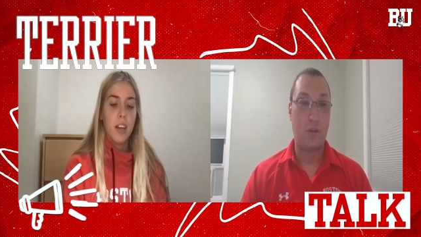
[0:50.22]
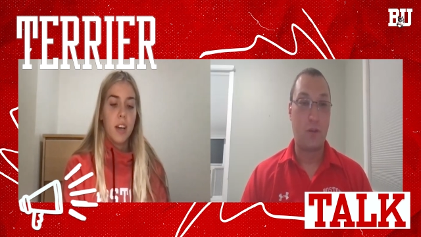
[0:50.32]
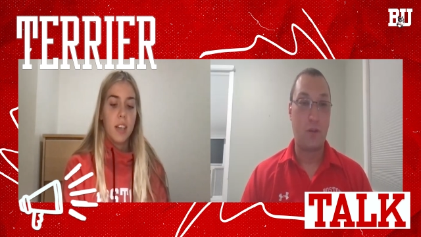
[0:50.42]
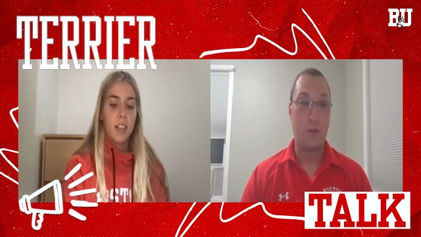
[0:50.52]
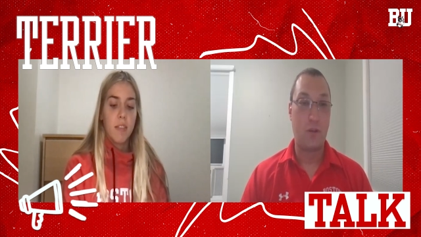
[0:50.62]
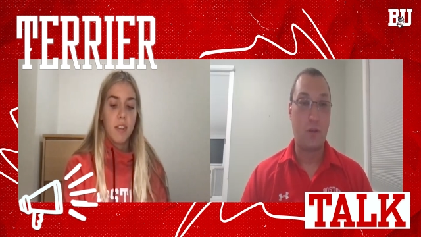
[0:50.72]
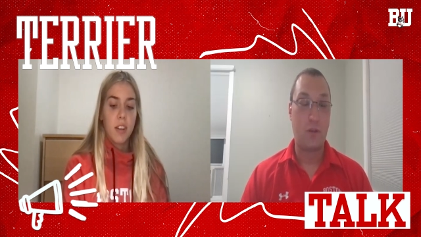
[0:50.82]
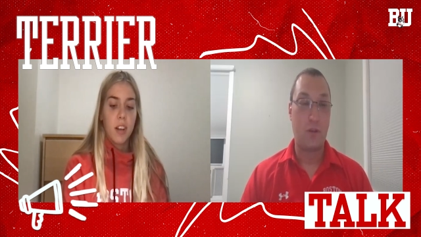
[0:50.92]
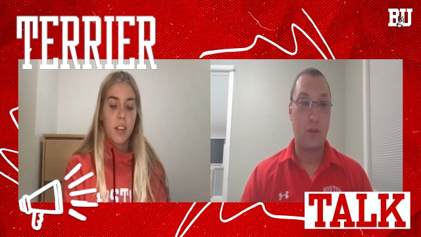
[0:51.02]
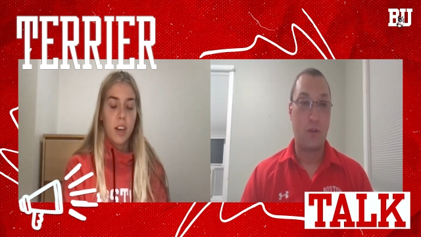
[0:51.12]
Speaker 1: I definitely
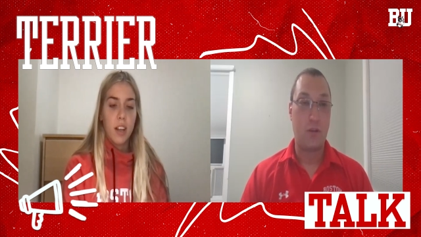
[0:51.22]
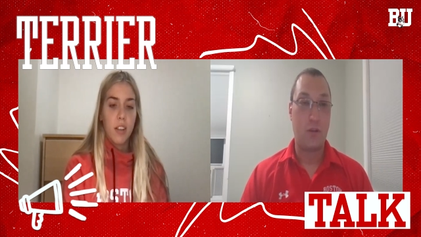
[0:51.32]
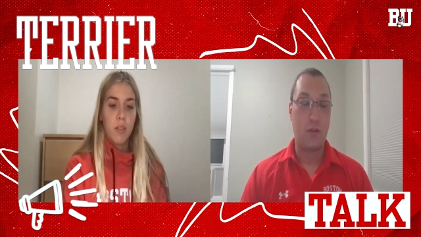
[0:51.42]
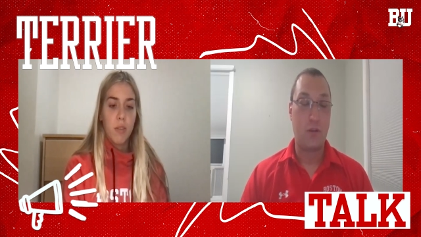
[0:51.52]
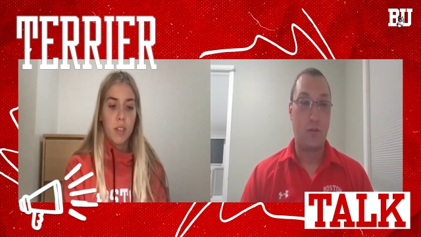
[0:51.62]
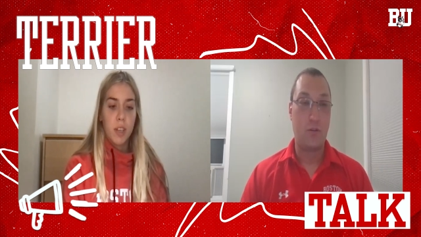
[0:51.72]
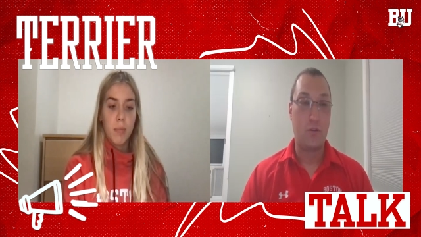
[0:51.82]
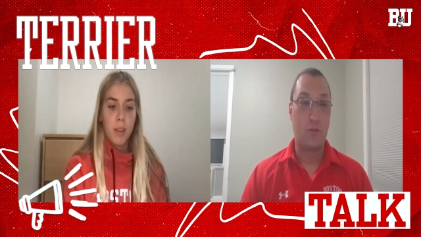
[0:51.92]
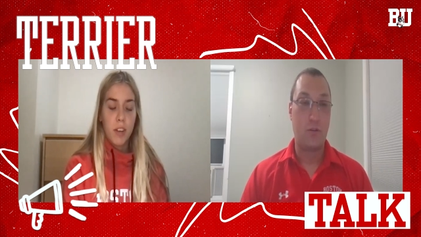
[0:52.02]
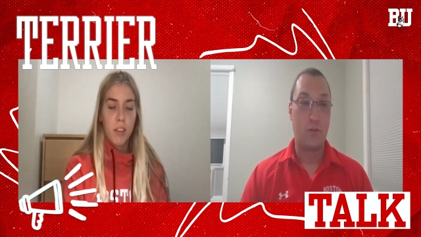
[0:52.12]
thought that the whole team
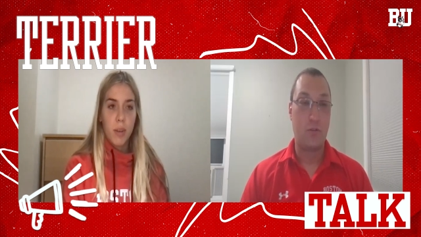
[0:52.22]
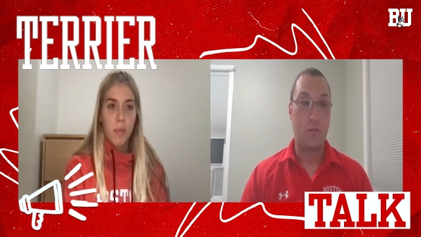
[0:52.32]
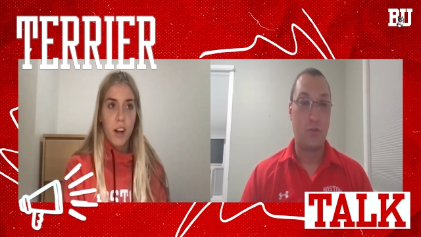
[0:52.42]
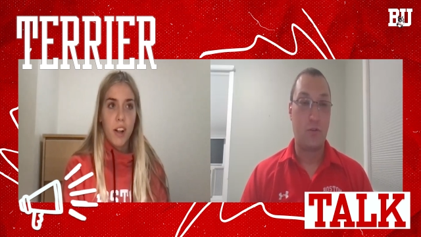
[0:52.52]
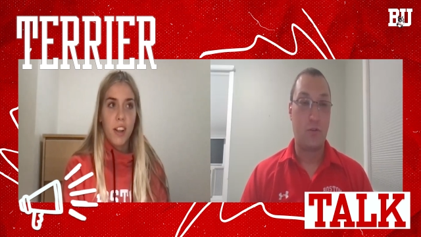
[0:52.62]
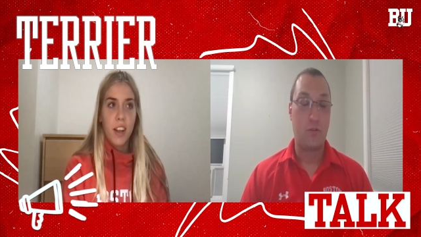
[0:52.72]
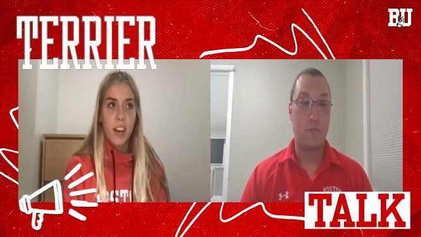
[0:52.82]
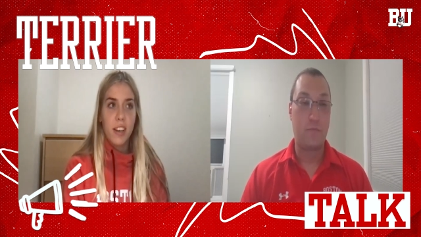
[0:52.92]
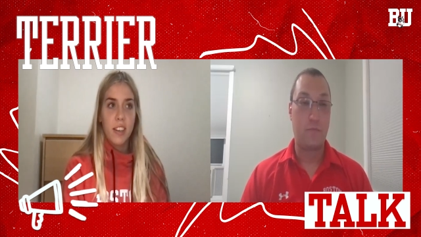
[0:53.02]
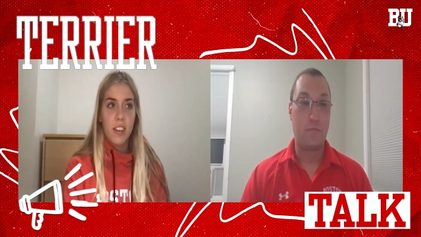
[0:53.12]
played really well
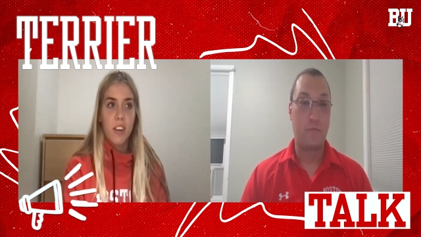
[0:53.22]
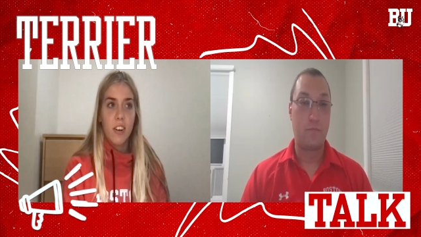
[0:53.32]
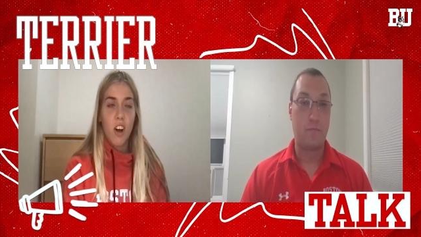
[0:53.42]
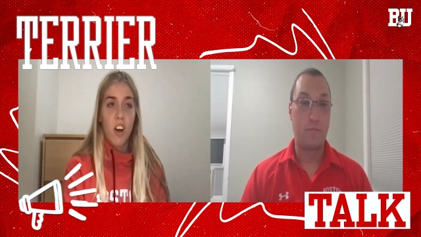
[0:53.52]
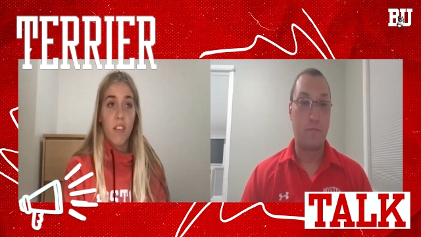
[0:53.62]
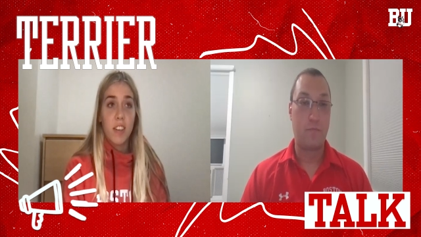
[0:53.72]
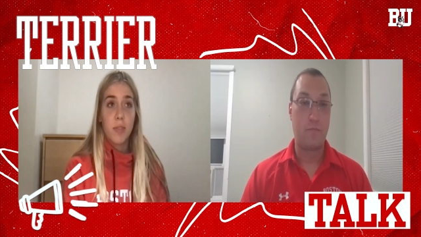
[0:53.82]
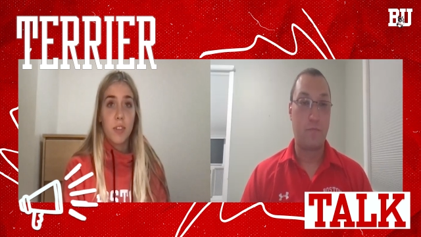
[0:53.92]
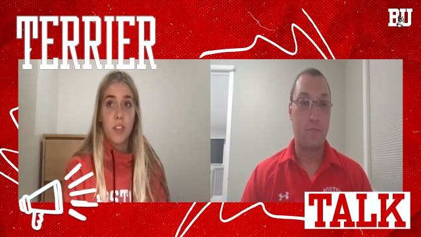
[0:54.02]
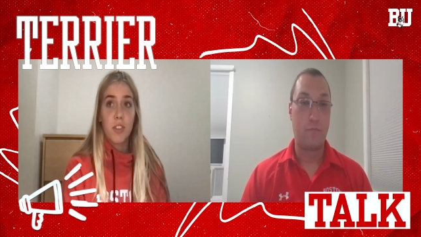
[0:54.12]
and our offense
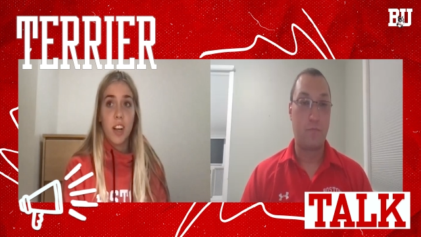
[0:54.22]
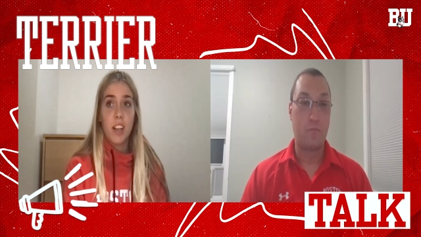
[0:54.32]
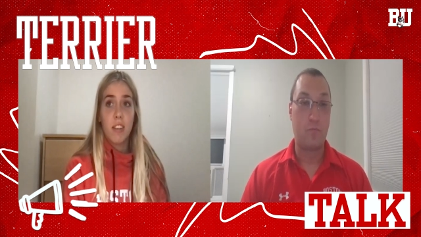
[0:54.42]
was great.